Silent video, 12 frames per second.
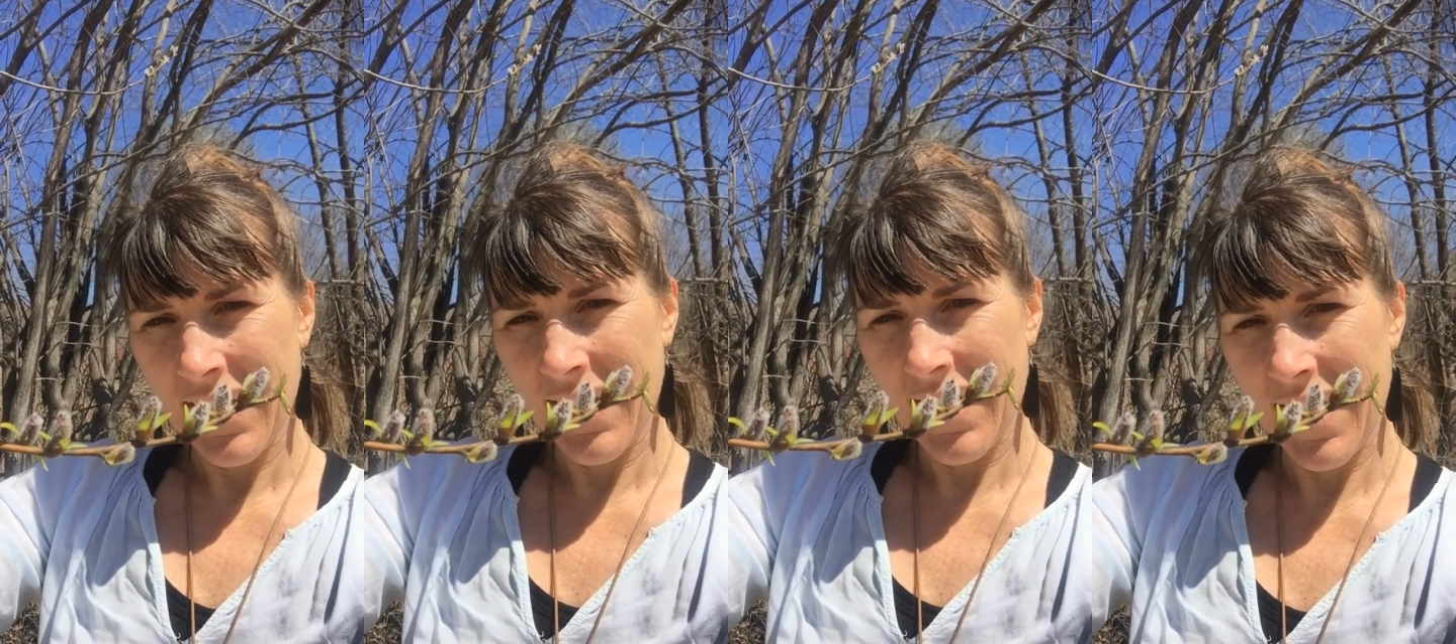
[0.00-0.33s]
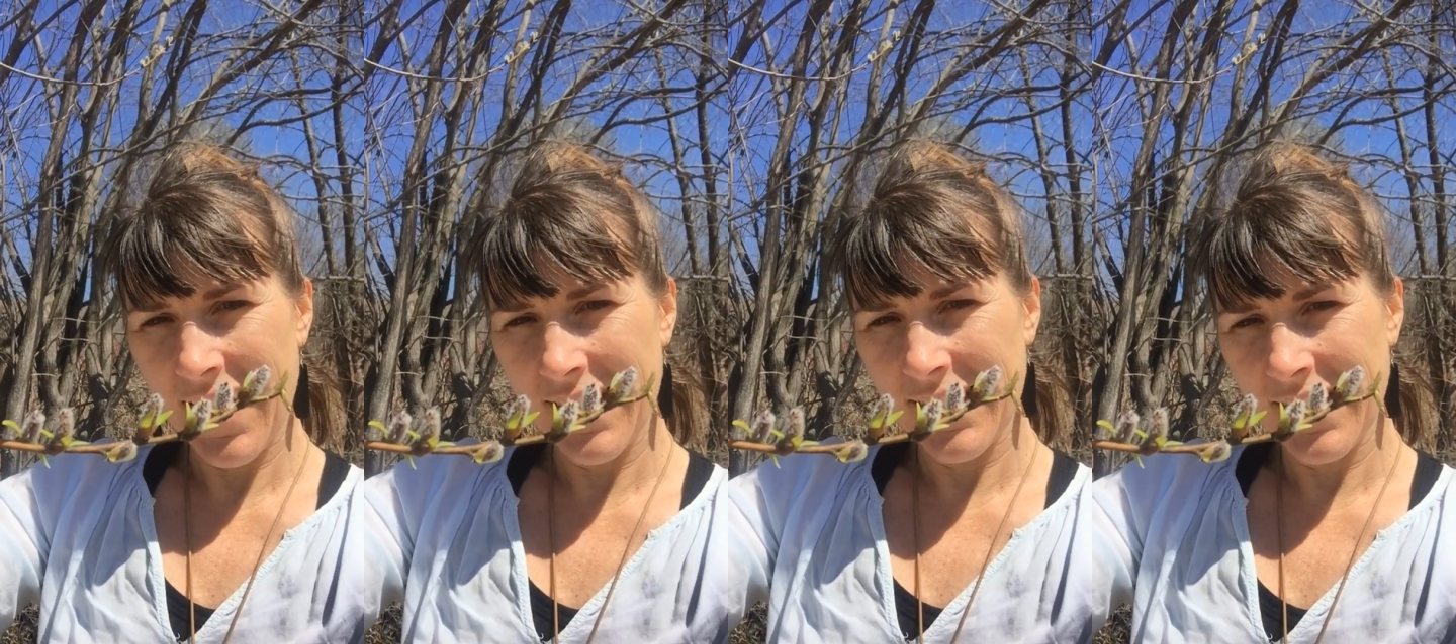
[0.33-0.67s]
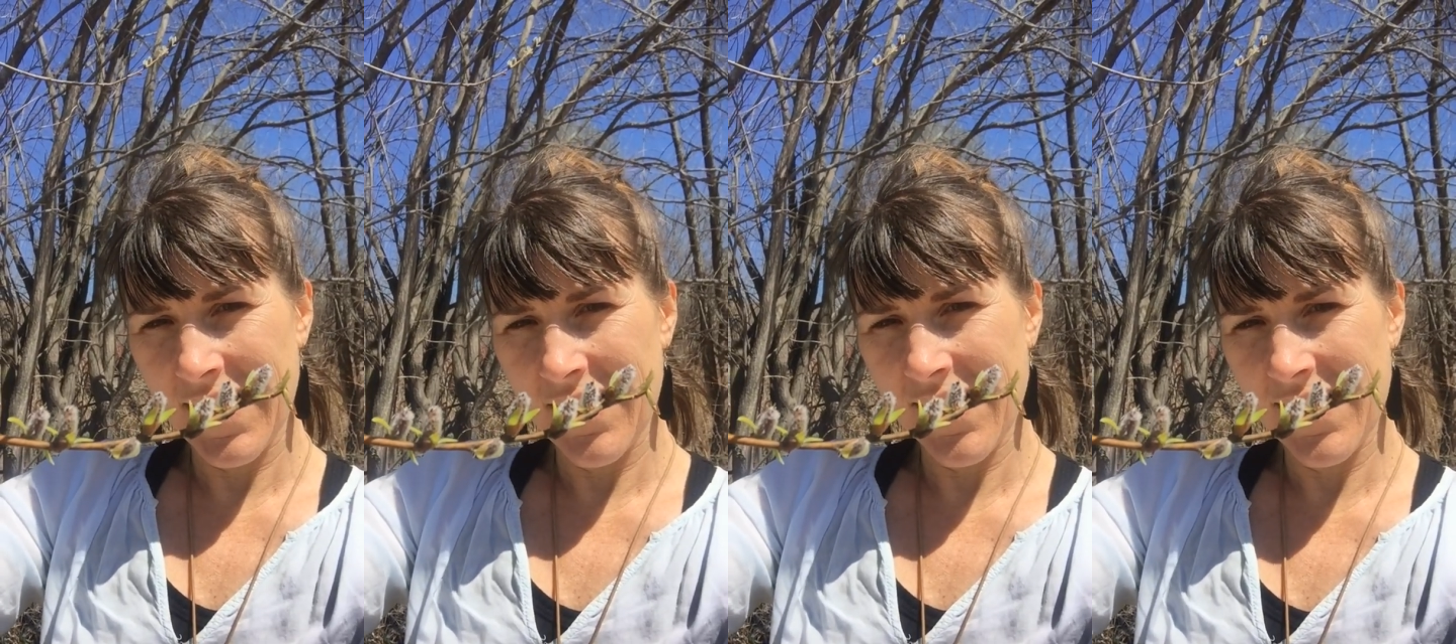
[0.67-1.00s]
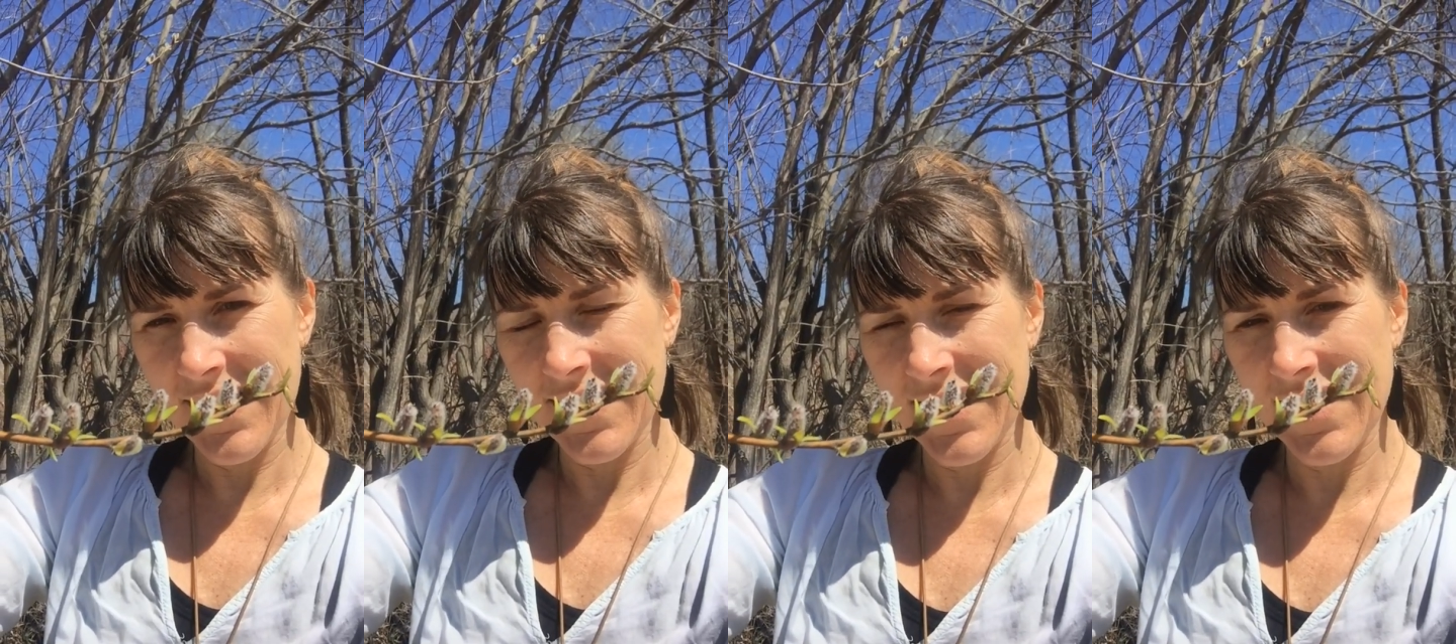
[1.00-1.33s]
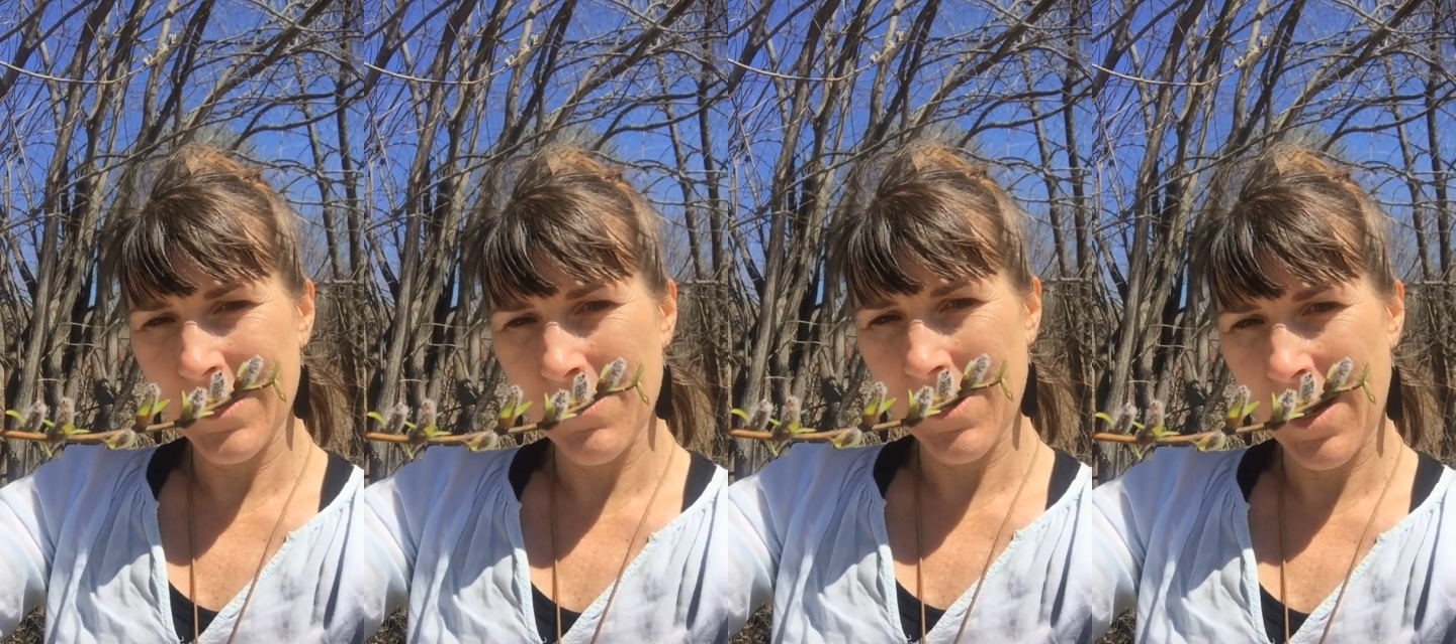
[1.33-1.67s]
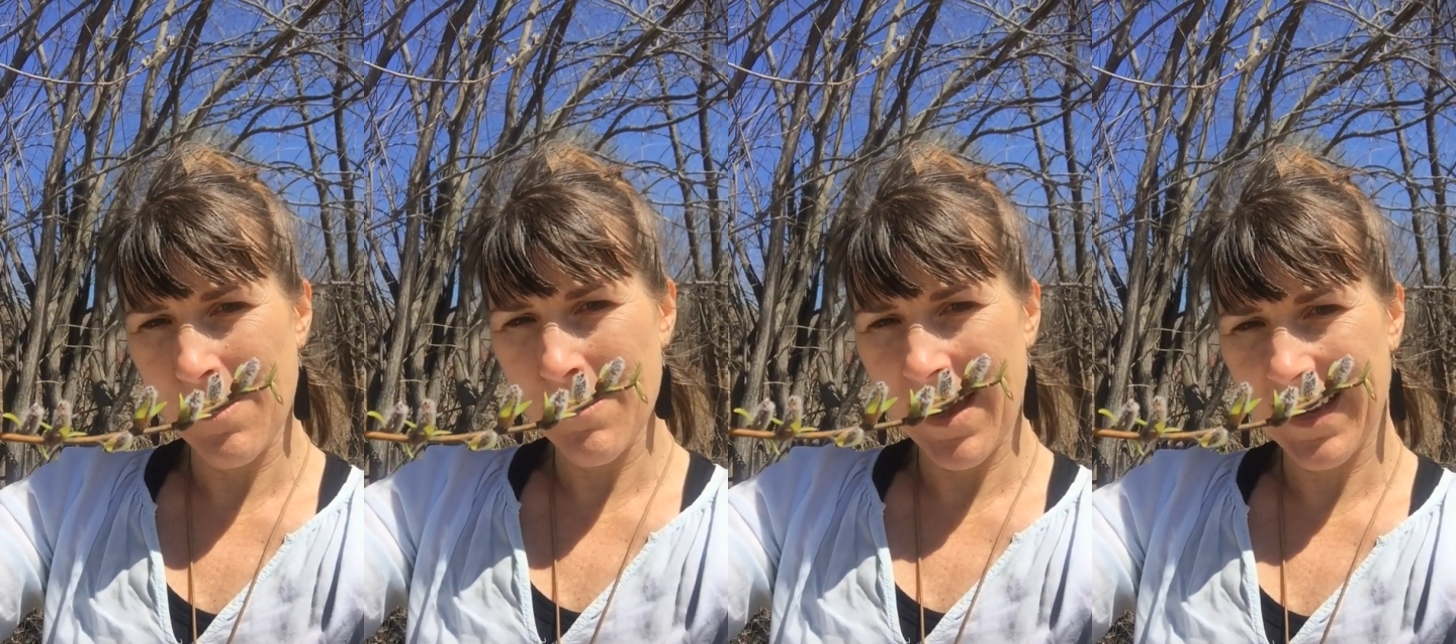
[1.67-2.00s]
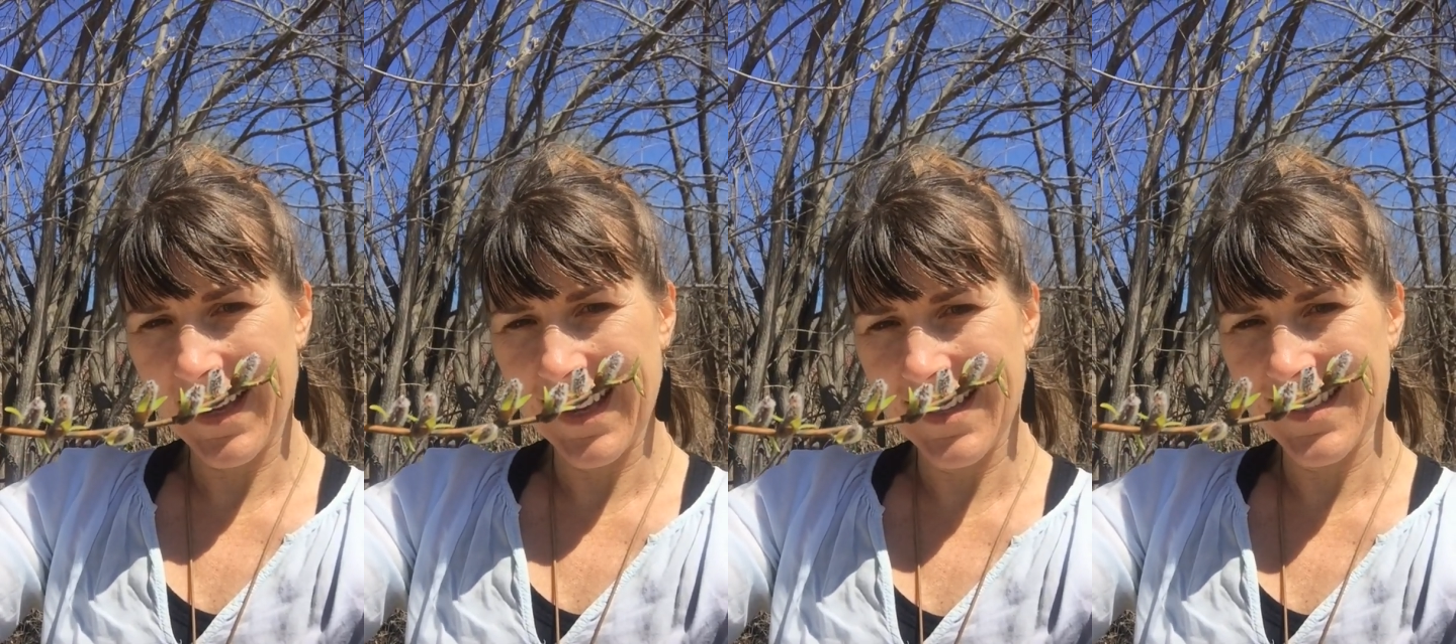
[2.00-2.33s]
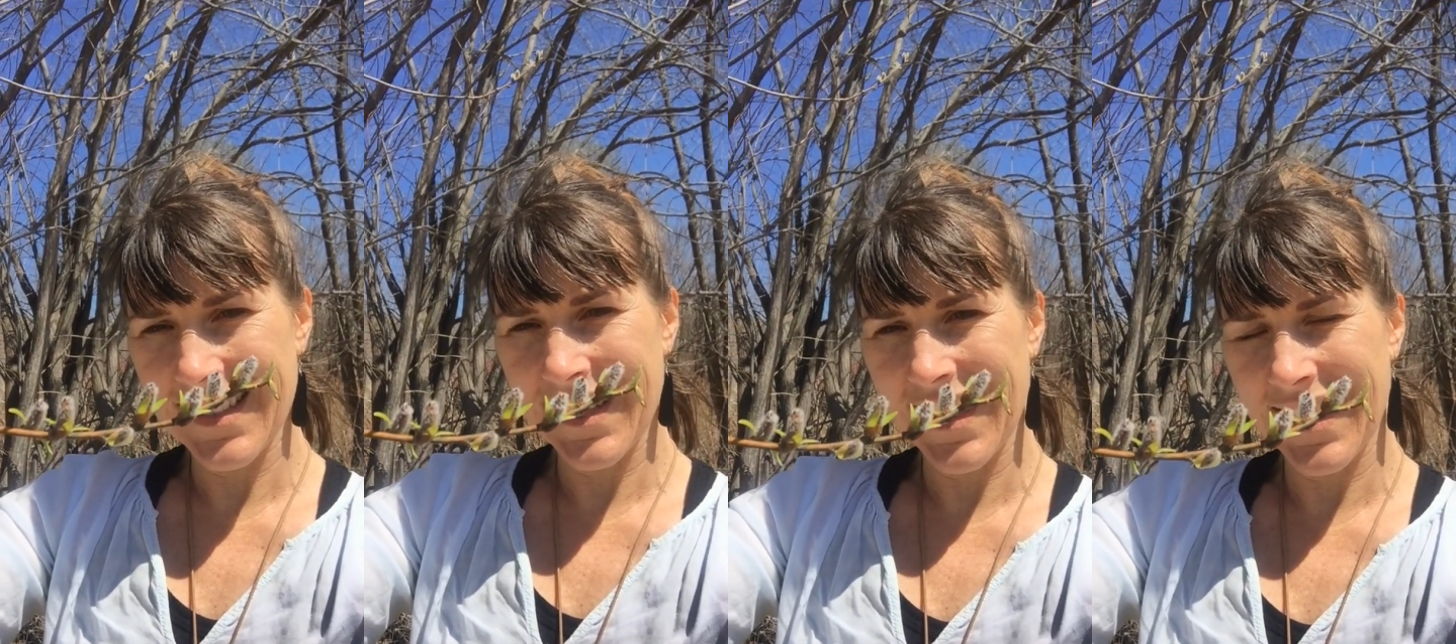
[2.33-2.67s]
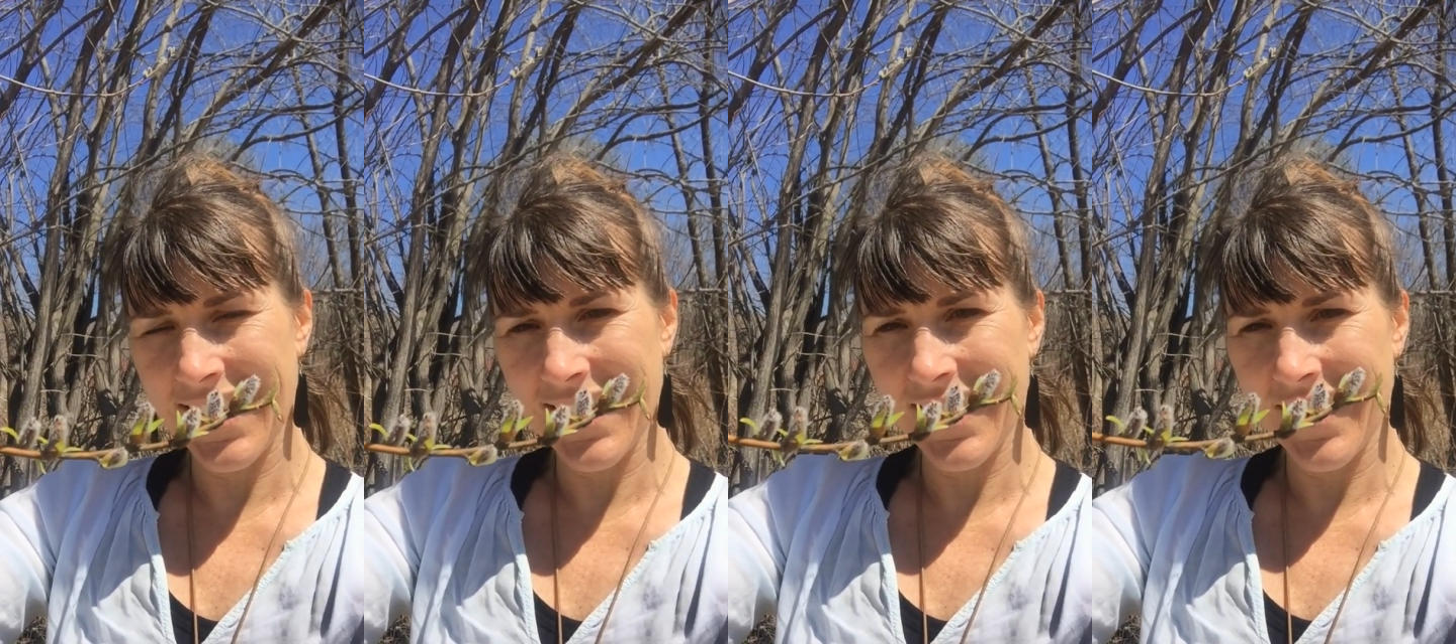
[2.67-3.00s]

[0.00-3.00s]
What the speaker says: And later on this season, we'll come back and see